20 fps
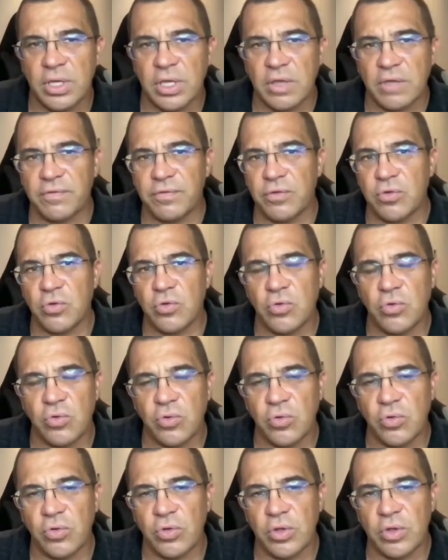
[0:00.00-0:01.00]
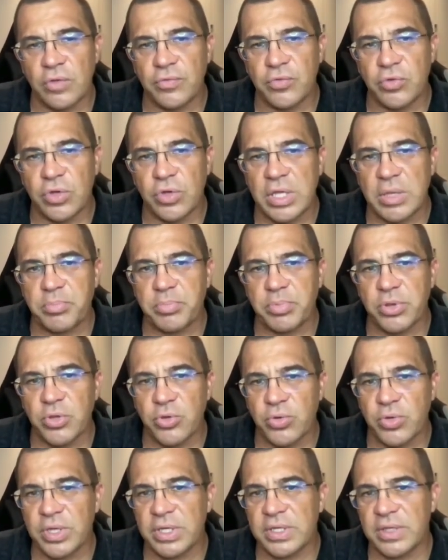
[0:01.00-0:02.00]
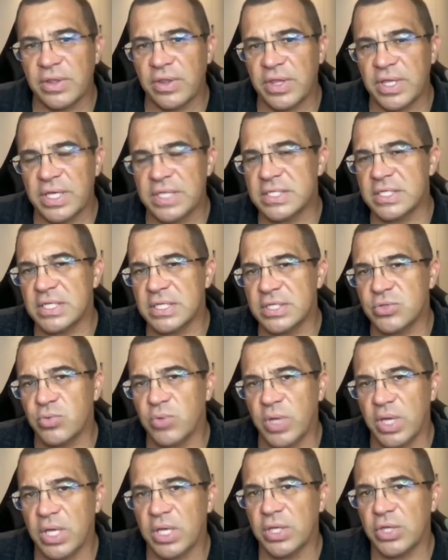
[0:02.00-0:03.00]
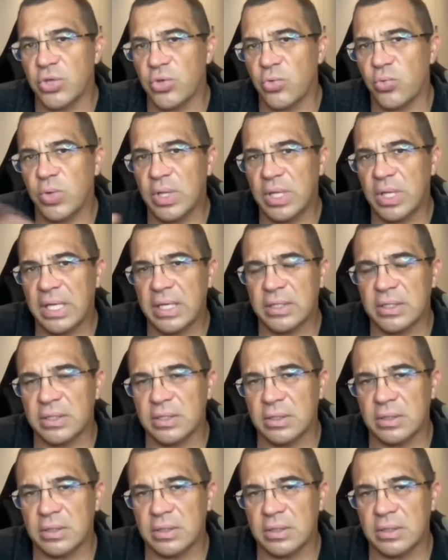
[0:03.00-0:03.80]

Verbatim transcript: if you if you keep doing things this way, you will uh,